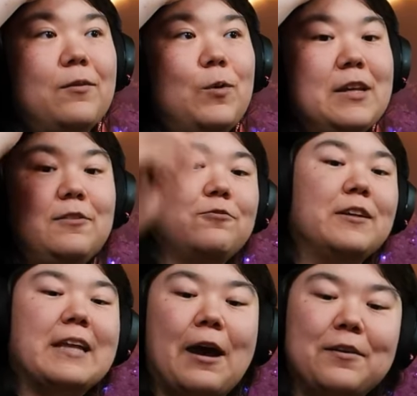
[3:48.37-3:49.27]
when he
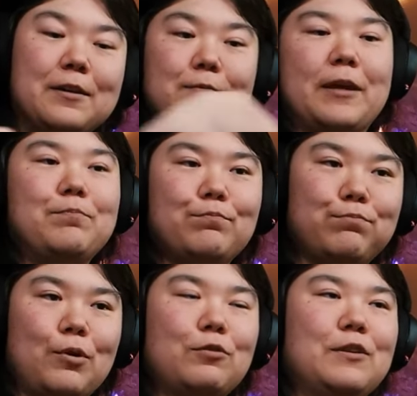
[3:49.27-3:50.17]
freaked out and he like
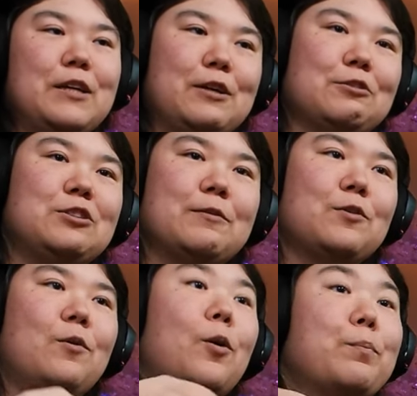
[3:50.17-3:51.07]
broke the gear
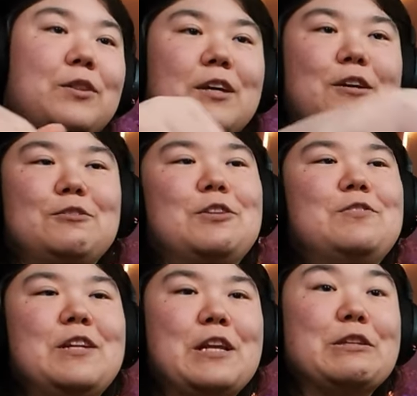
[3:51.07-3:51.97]
shifter or put the gear
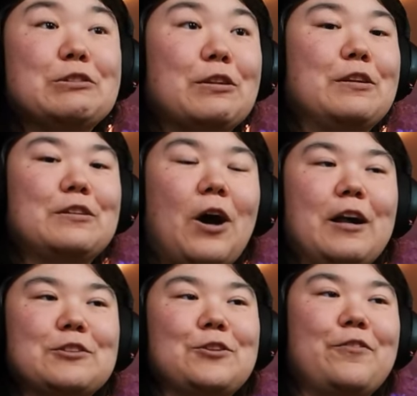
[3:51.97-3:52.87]
shift into the
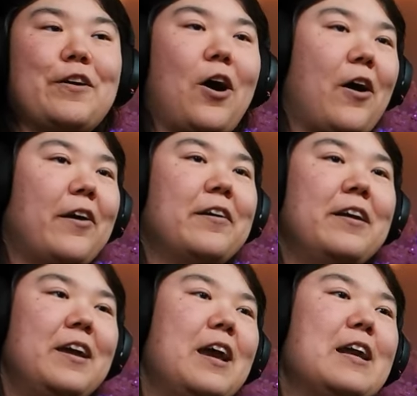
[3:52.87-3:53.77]
console of the car
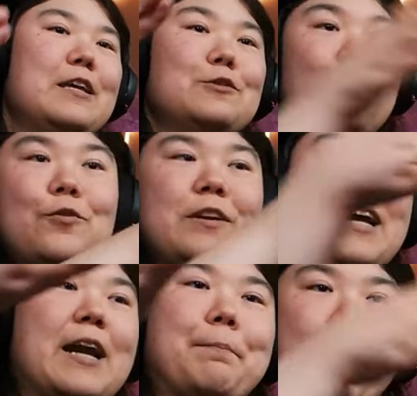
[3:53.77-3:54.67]
and he drove and he
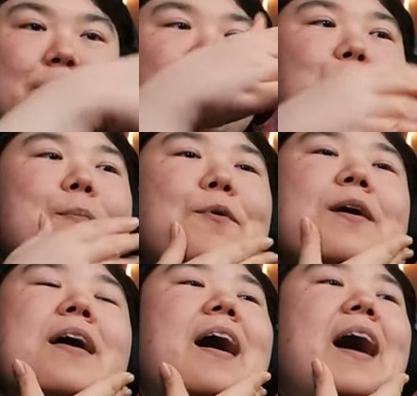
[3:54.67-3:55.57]
kind of bumped into
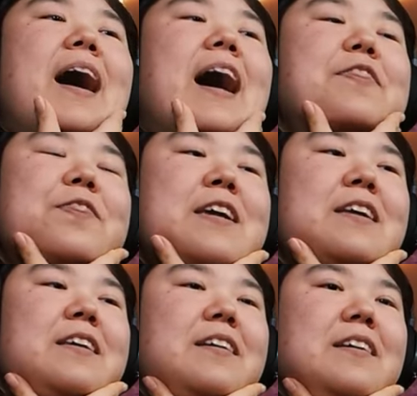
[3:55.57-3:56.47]
people. I
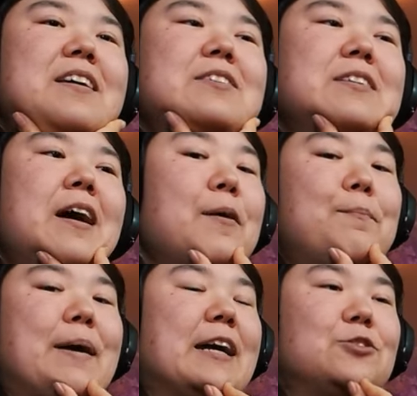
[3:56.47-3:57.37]
think he's not a
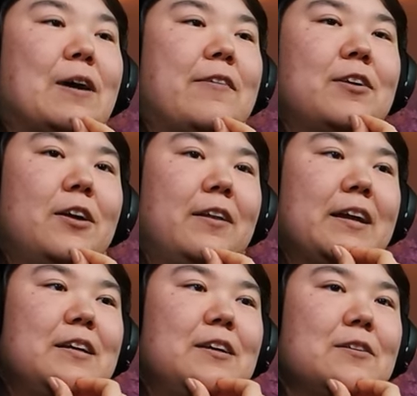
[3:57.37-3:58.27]
bad driver though.
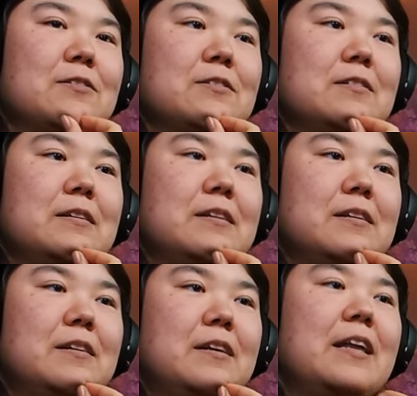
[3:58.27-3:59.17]
Like,
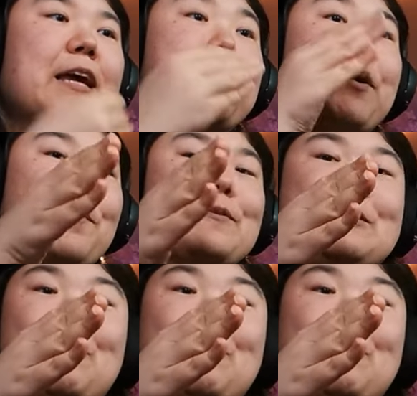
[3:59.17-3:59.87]
he like purposely